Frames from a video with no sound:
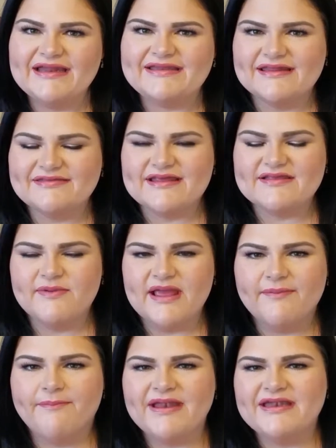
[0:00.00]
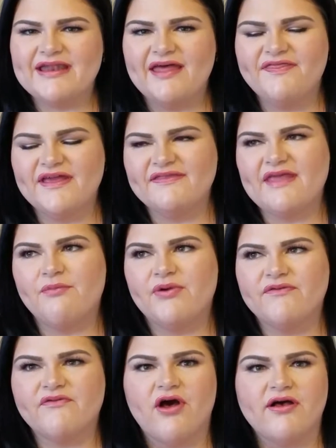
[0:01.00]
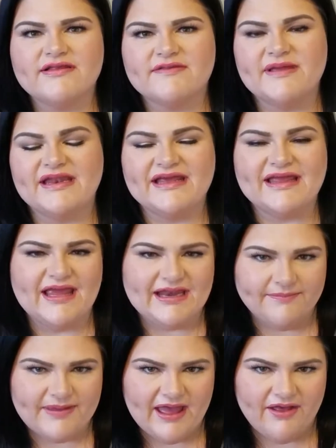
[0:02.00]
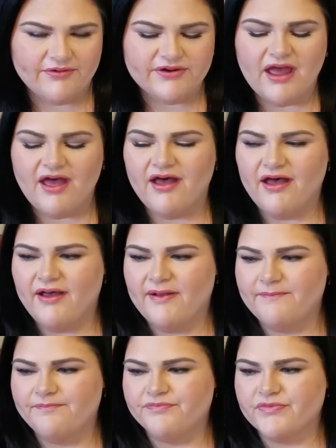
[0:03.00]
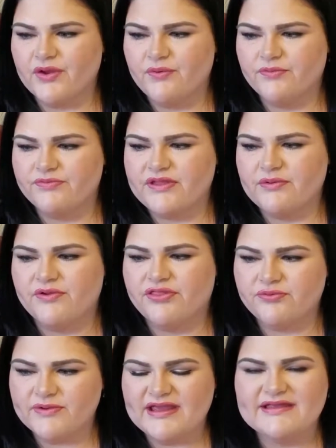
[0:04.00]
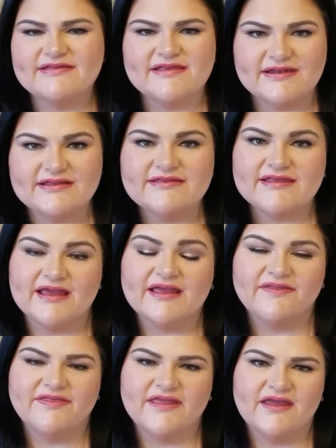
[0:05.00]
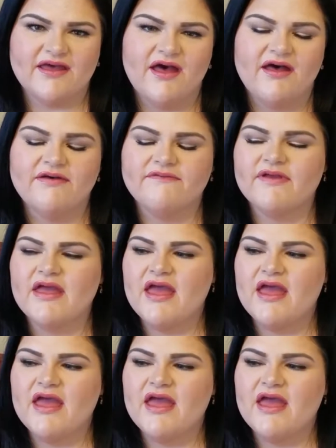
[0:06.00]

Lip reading: of did this week, but nothing that would have caused me to gain a pound. There were 3 incidents that I can think of.